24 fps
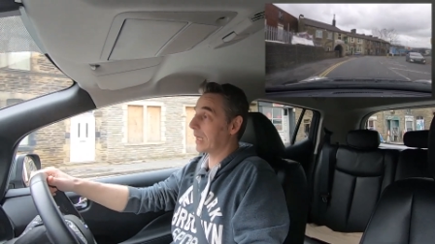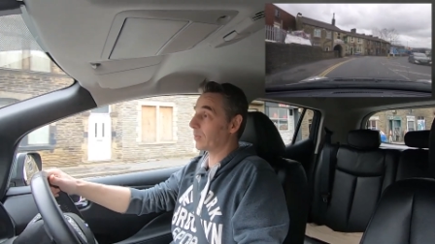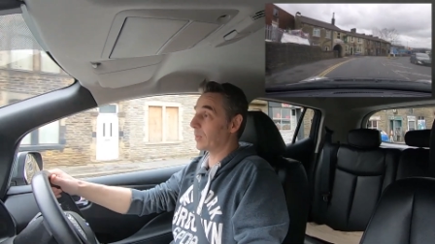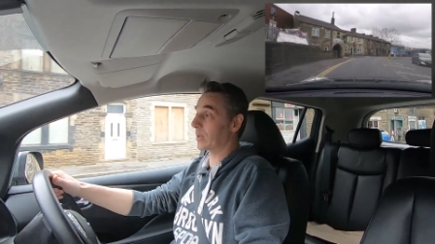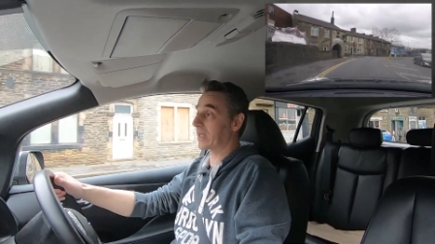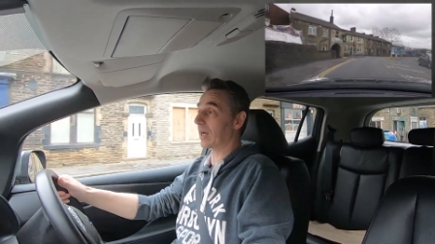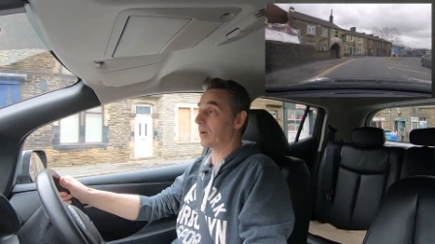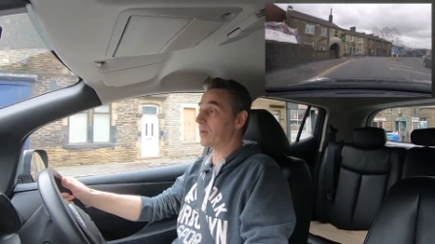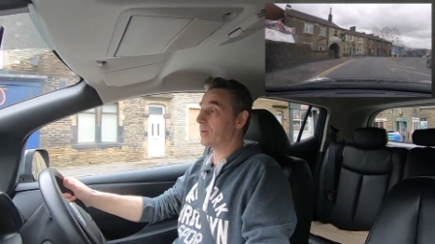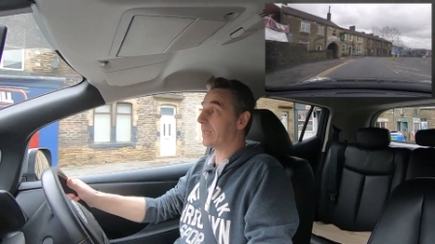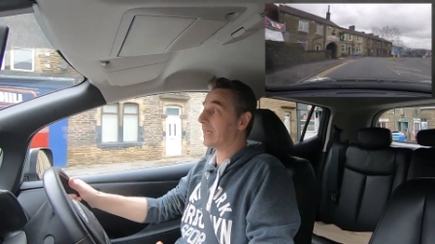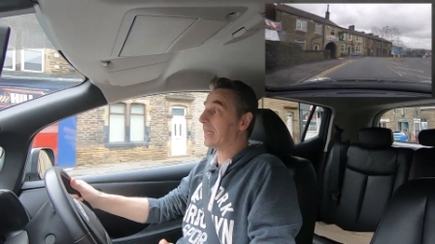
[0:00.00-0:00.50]

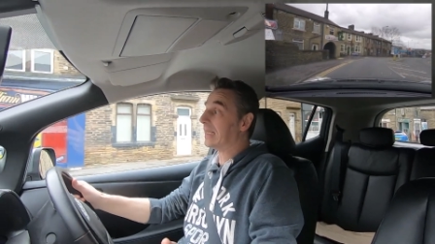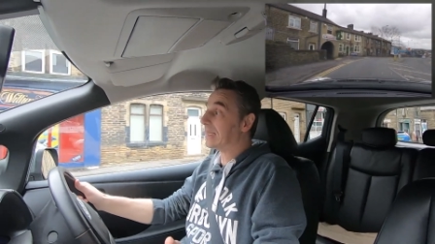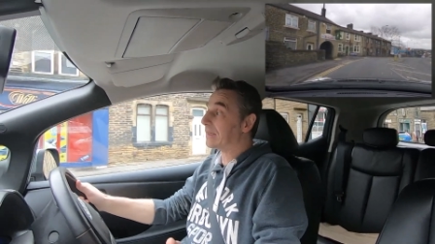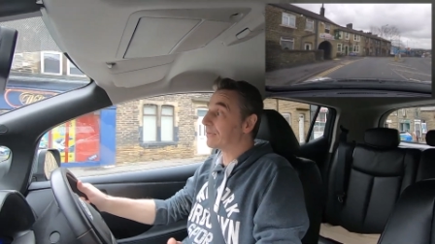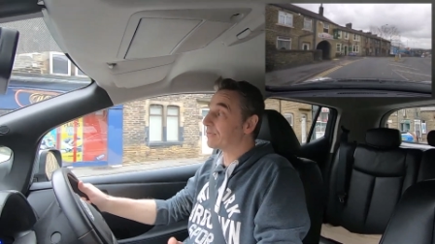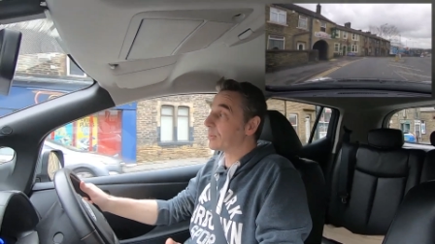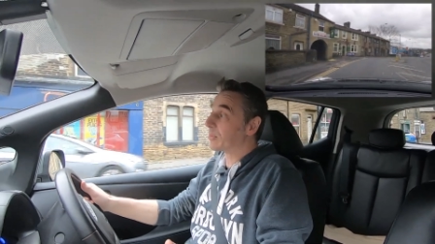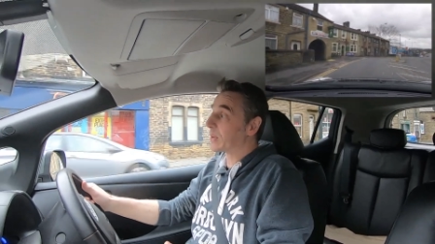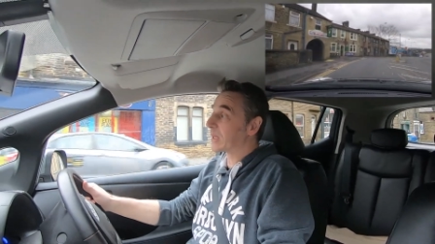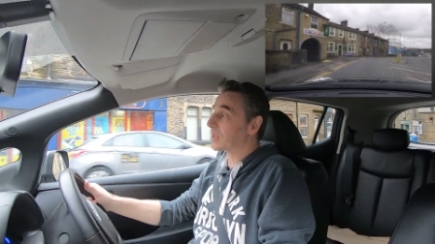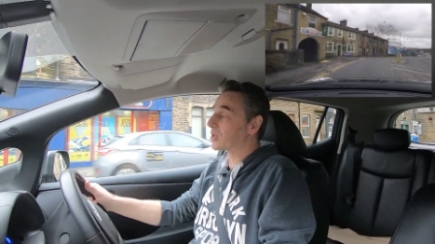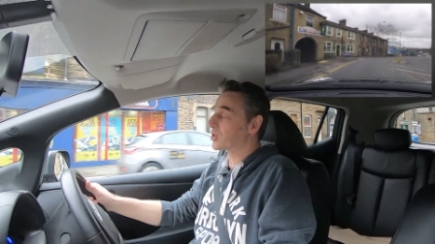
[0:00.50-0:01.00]
We don't need it
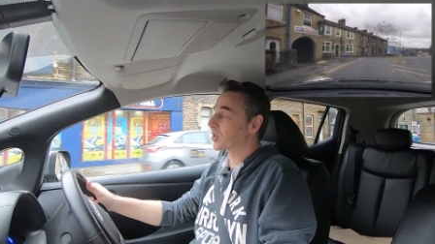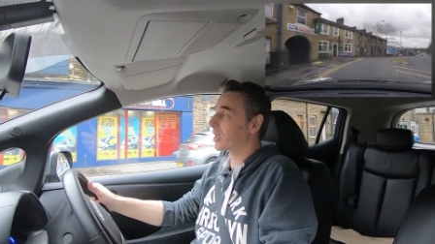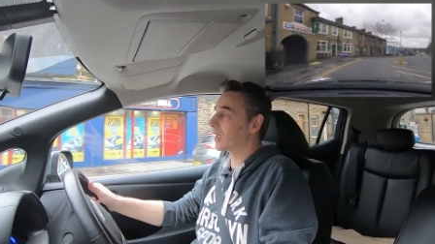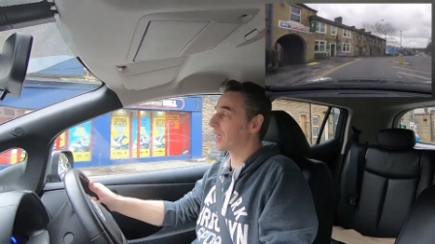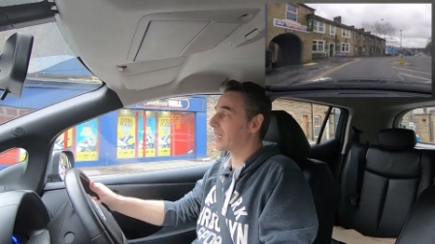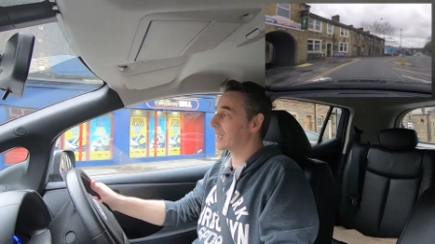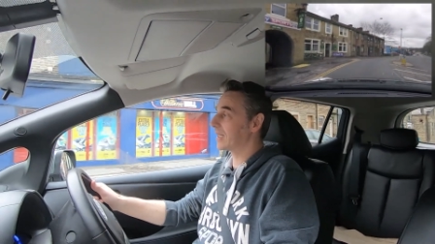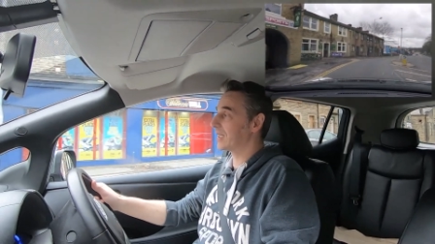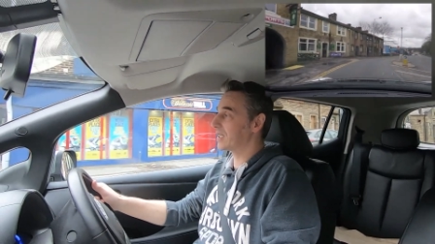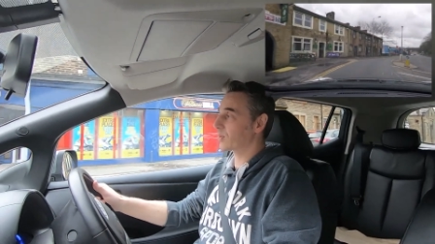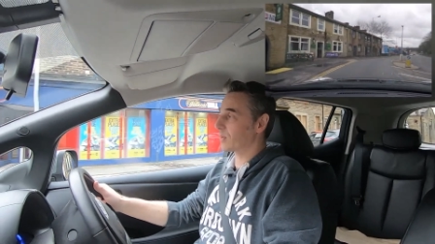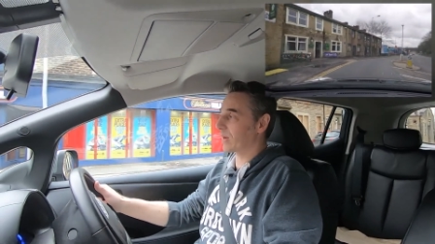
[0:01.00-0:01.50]
for big
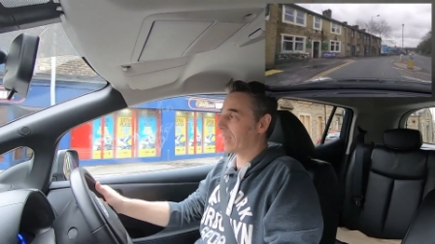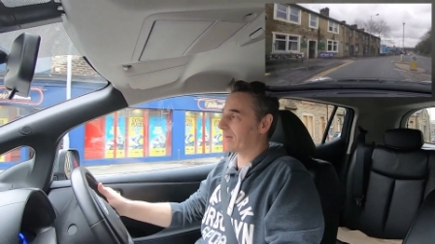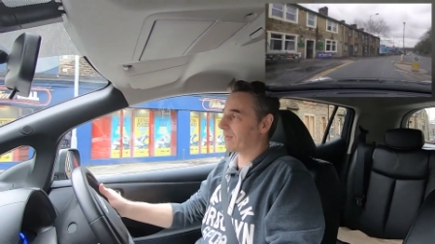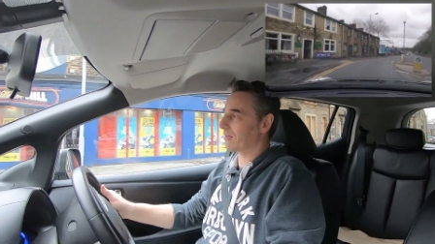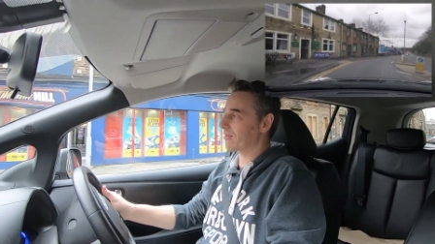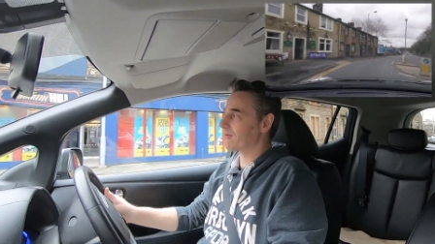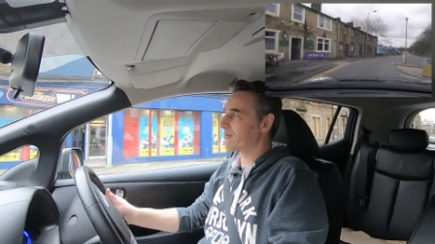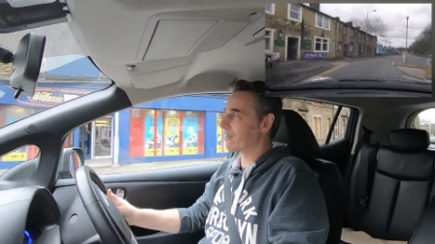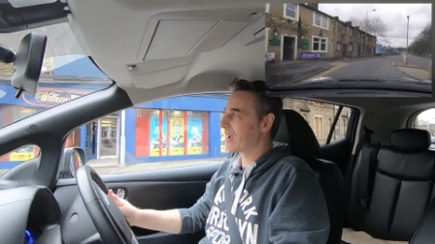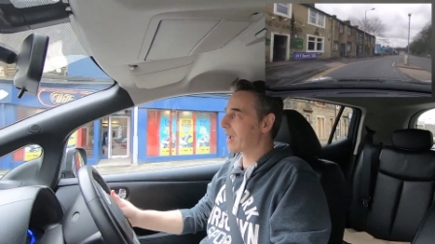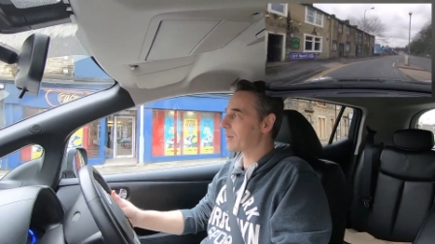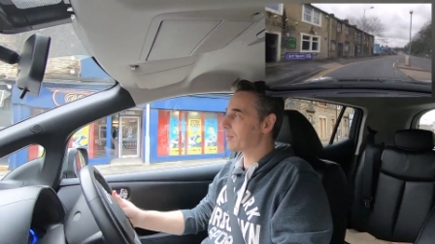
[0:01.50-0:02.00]
journeys. We have a
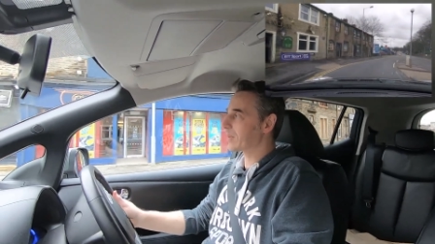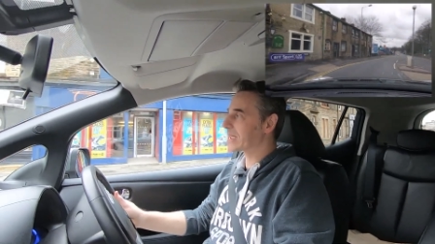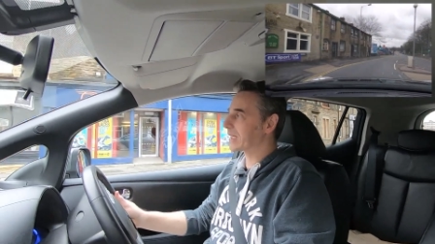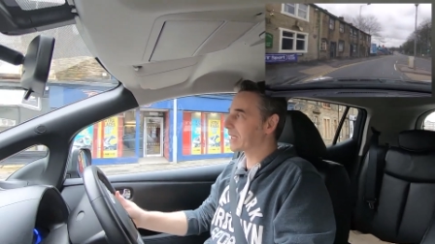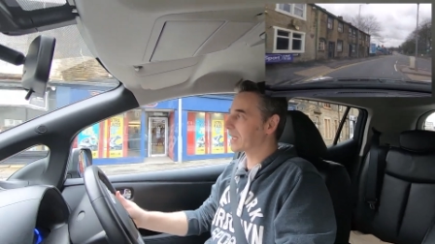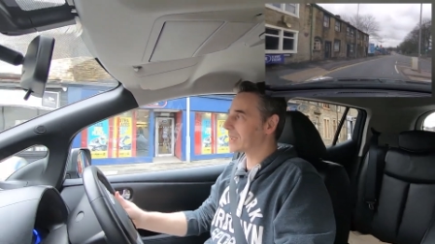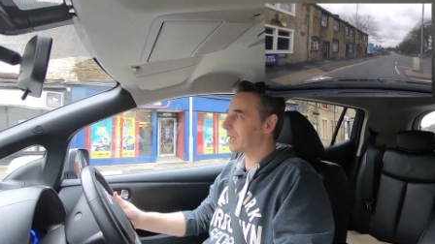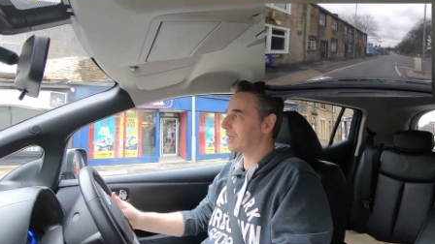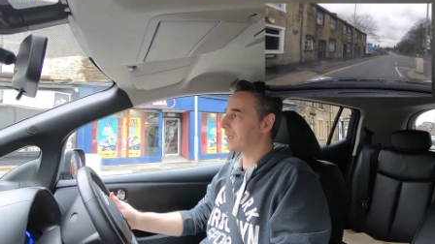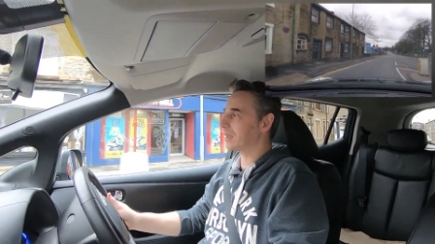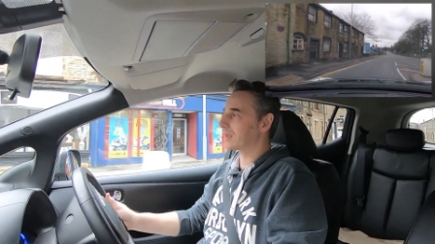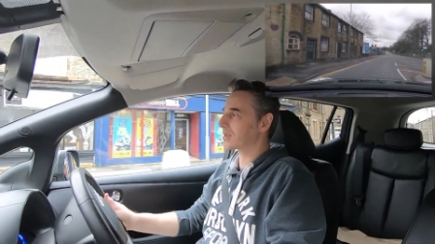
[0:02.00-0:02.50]
family
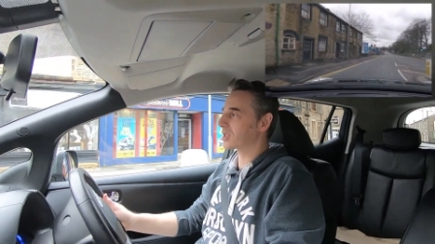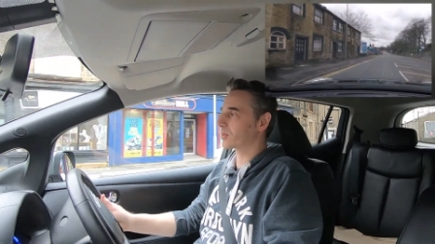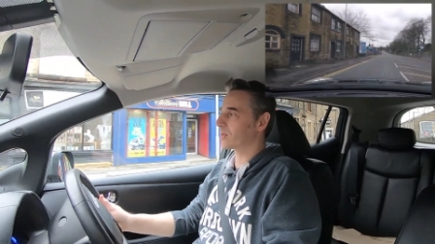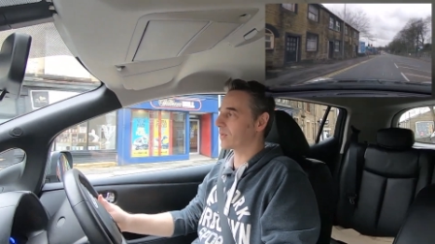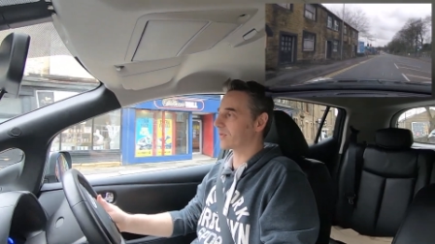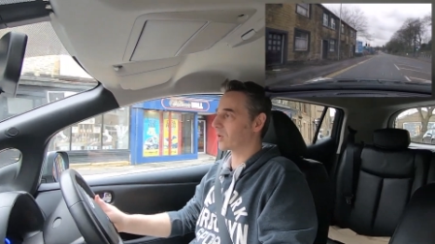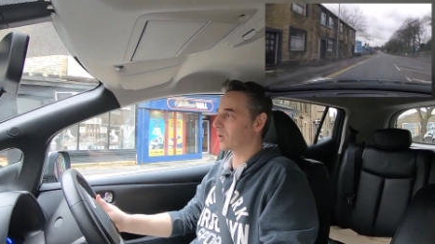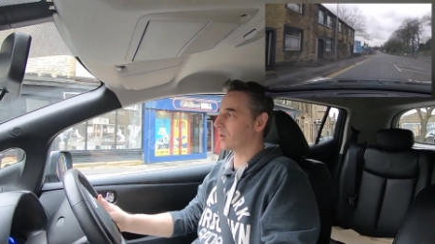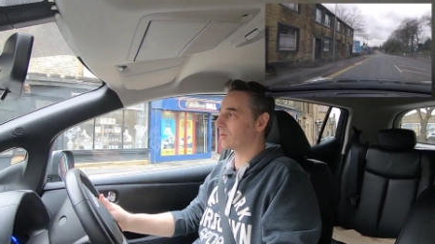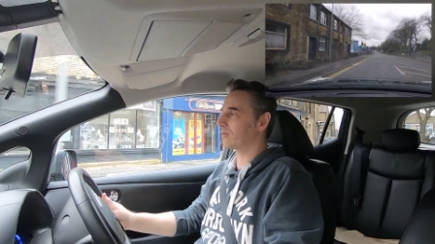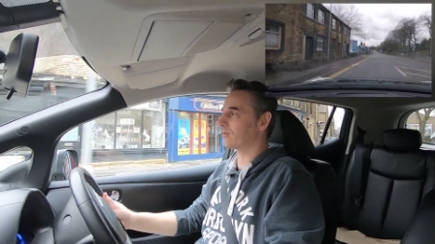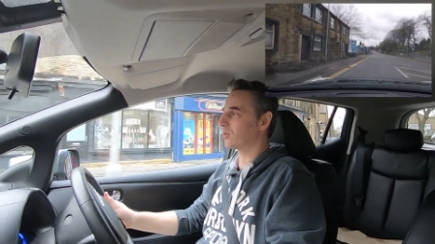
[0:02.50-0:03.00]
car, so
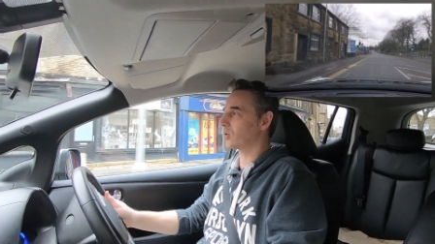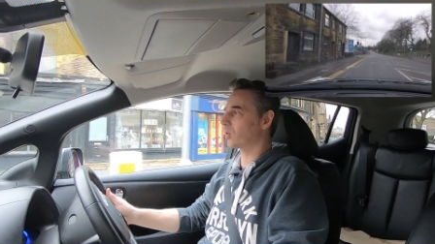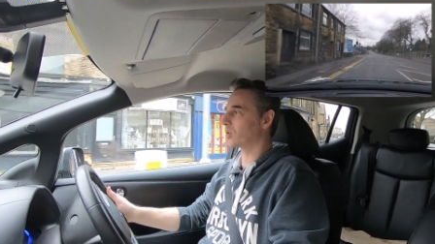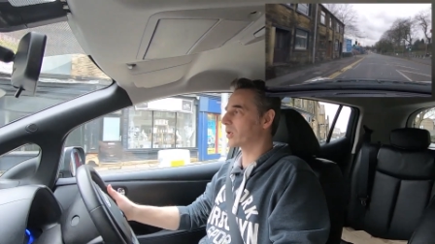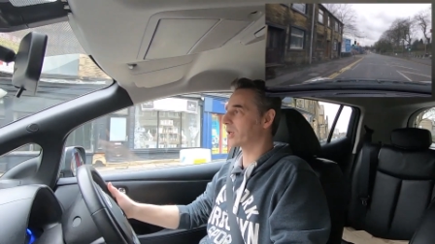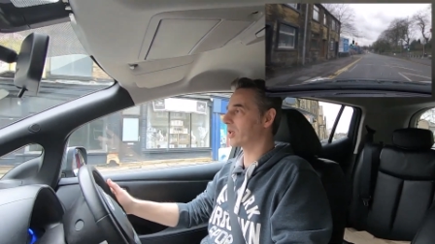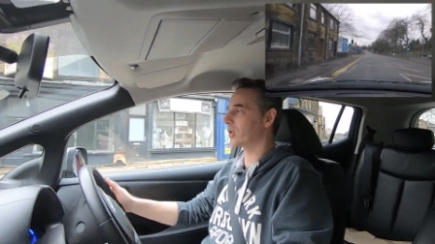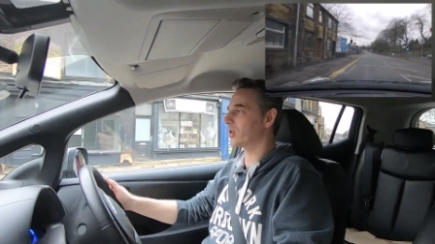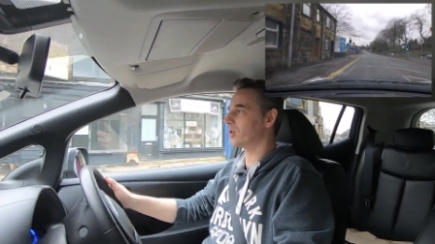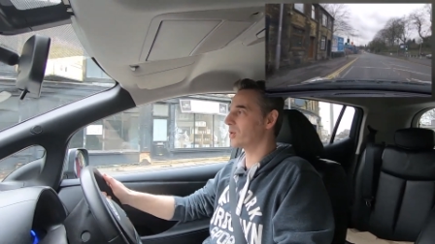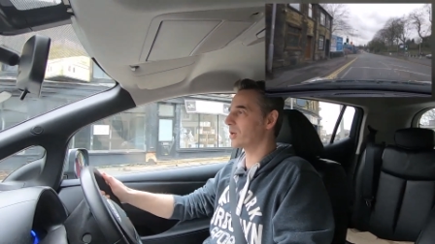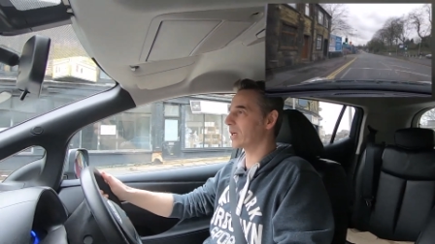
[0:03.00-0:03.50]
we've got a
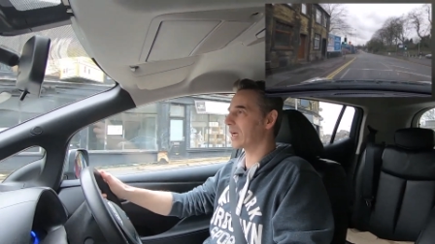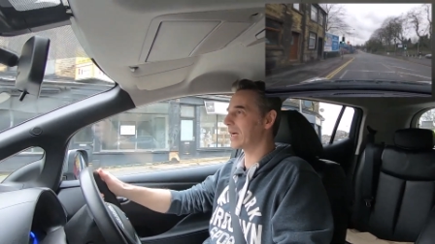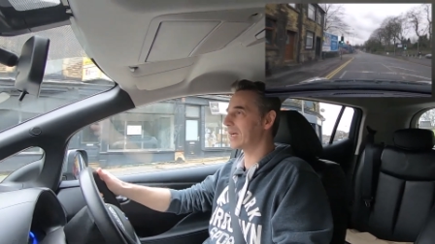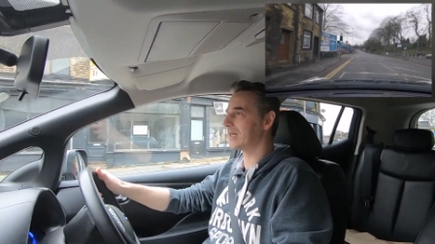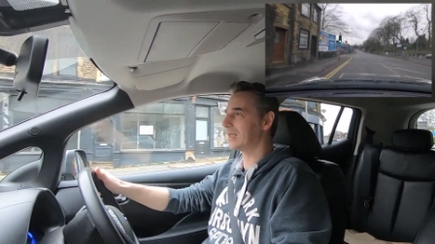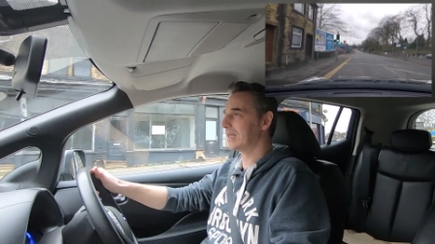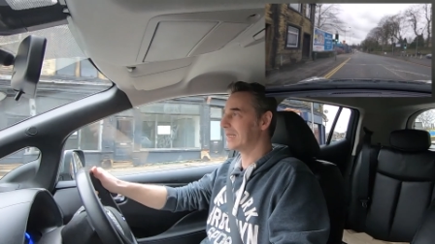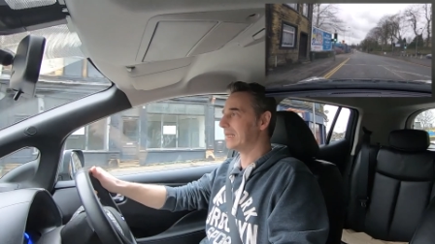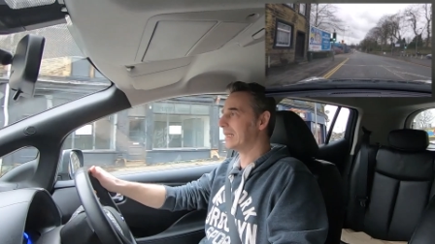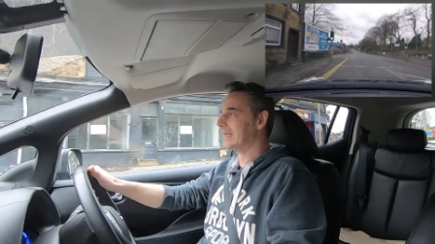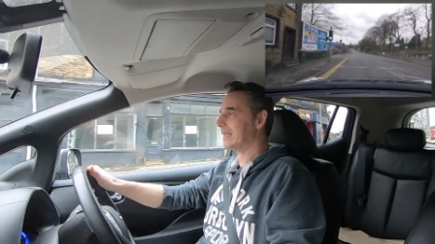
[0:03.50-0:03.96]
Ford Cougar,